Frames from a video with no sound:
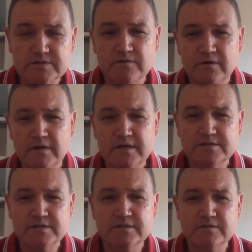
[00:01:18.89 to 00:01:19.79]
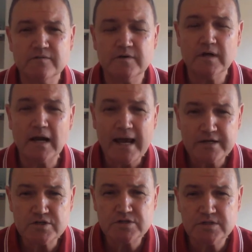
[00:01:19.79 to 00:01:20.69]
It's very easy to feel
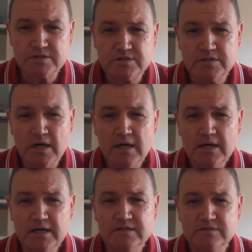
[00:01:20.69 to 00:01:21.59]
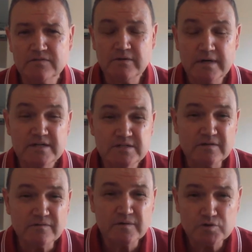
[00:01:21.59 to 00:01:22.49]
anxious. It's very easy
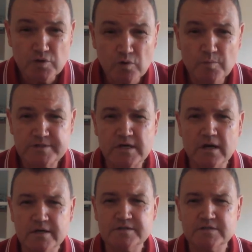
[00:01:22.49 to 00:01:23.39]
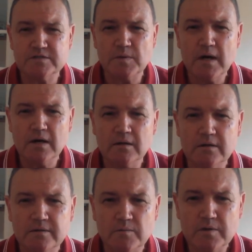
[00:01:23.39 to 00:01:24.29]
to feel traumatized as well.
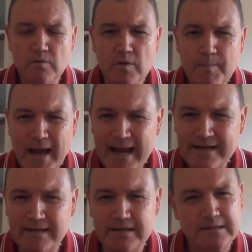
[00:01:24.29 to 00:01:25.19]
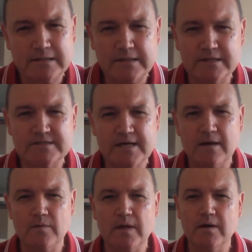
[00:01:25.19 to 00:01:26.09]
And with all the panic that's
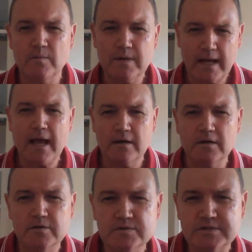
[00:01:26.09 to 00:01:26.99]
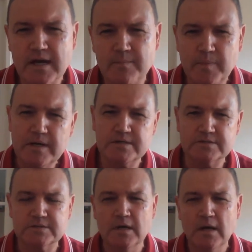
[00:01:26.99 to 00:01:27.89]
out there, we can lose our
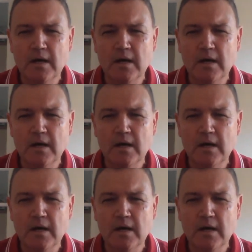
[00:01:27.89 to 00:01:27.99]
peace.